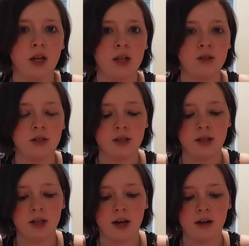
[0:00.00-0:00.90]
just did
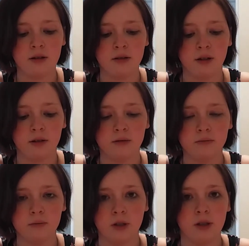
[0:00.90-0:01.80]
not, he
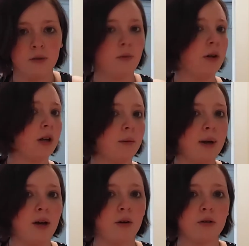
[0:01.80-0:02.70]
didn't want to come
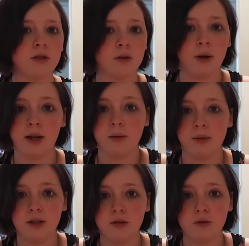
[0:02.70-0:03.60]
out, so I had to be
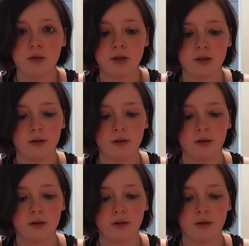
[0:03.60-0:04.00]
induced.